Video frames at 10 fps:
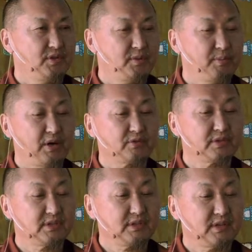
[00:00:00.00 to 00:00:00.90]

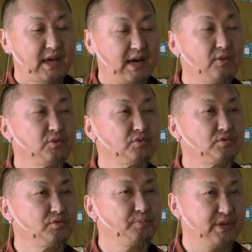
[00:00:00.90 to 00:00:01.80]
about how
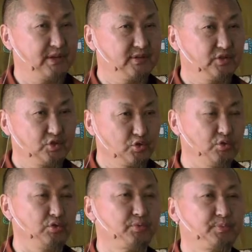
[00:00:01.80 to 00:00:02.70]
to become the
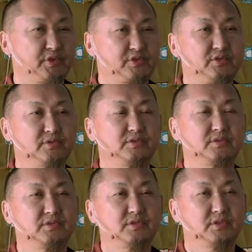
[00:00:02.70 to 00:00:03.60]
good person
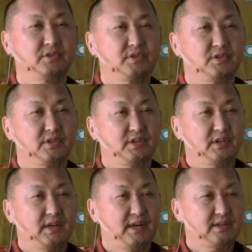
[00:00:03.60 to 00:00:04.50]

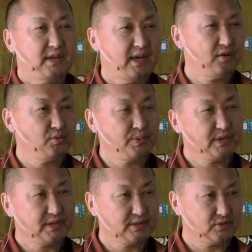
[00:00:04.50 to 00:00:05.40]
and how we
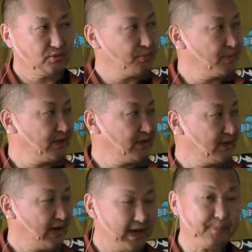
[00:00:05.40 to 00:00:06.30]
can to be
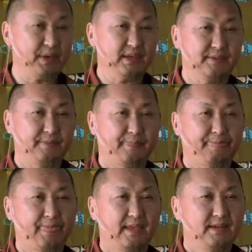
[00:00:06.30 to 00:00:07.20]
happy,
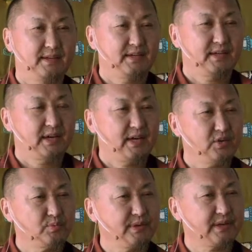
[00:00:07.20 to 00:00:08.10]

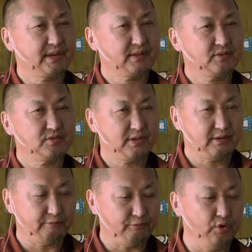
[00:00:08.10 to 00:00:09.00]
how we can to
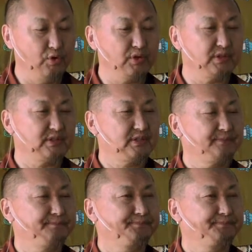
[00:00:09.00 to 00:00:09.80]
avoid